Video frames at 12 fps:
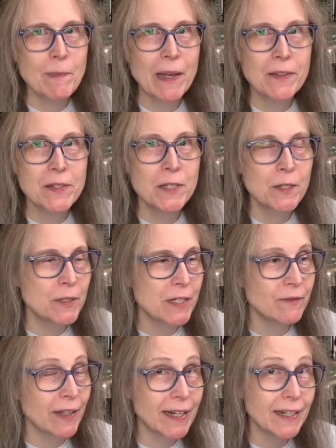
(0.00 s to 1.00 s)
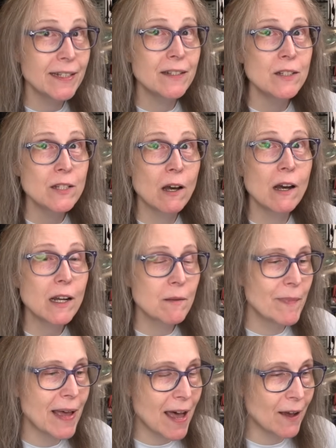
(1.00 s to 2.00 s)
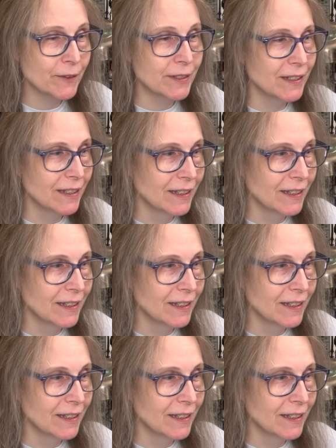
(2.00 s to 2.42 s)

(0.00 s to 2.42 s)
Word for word: about the zero G flight. I didn't talk about